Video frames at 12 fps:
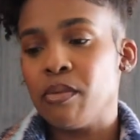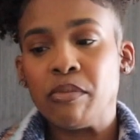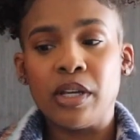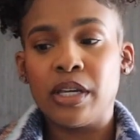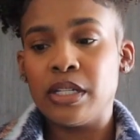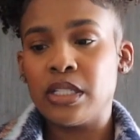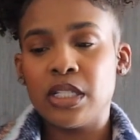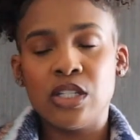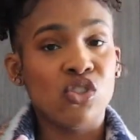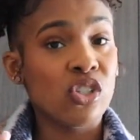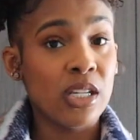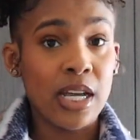I'm looking to see,
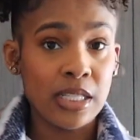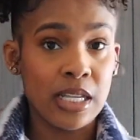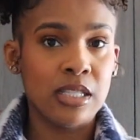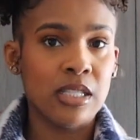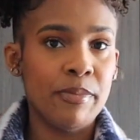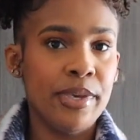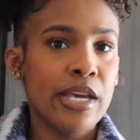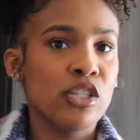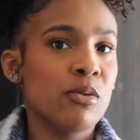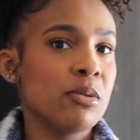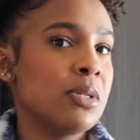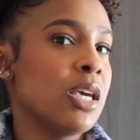she did not text me yet.
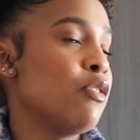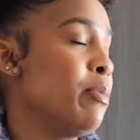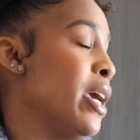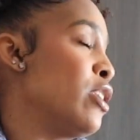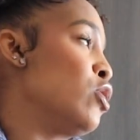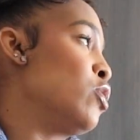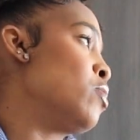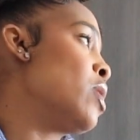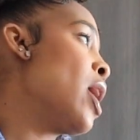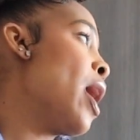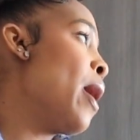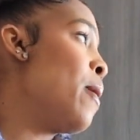She's supposed to be giving me a new
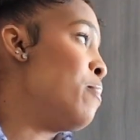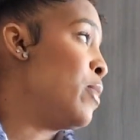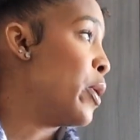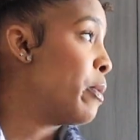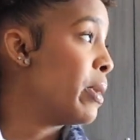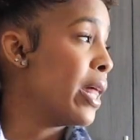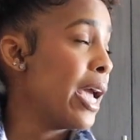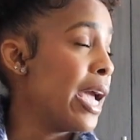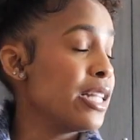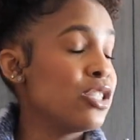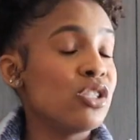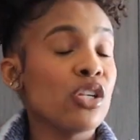meal
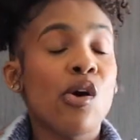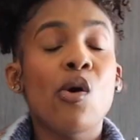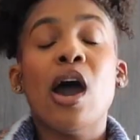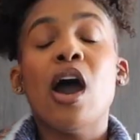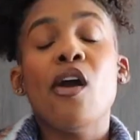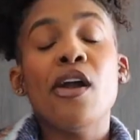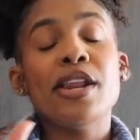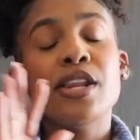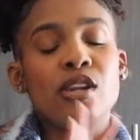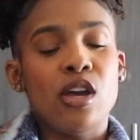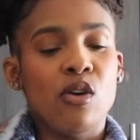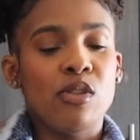plan. So I already
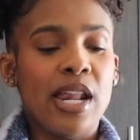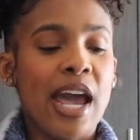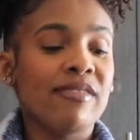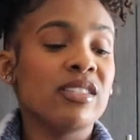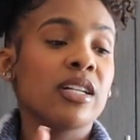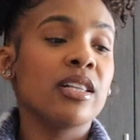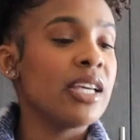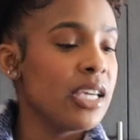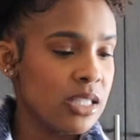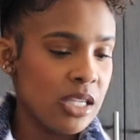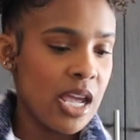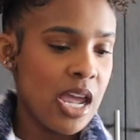know that I have to
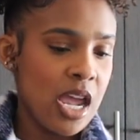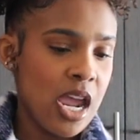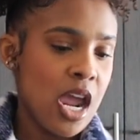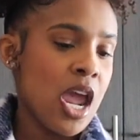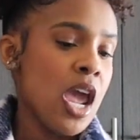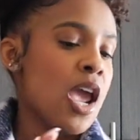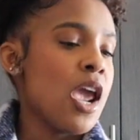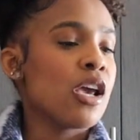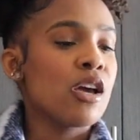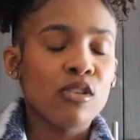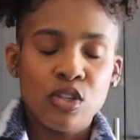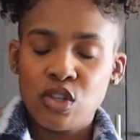clean today and
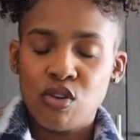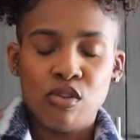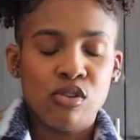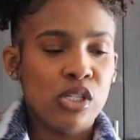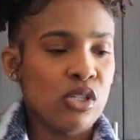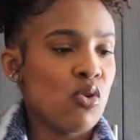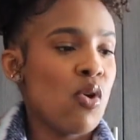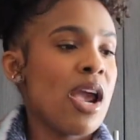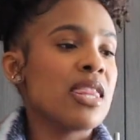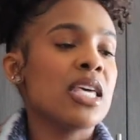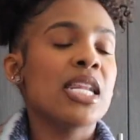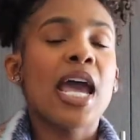go to the grocery store,
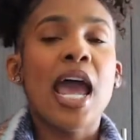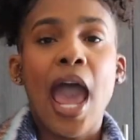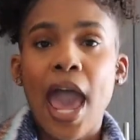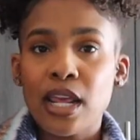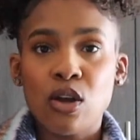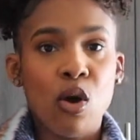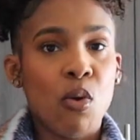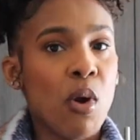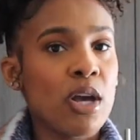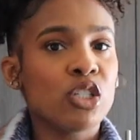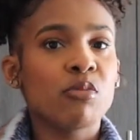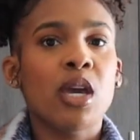and then adding on
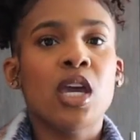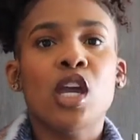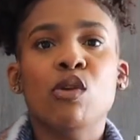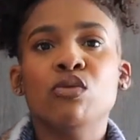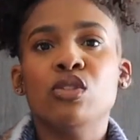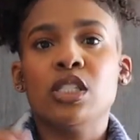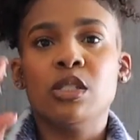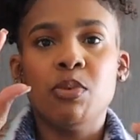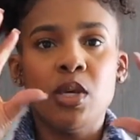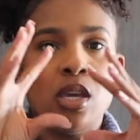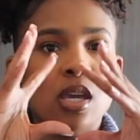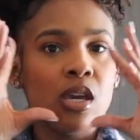washing my hair would just
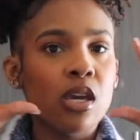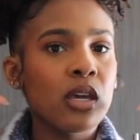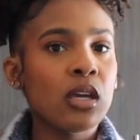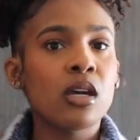be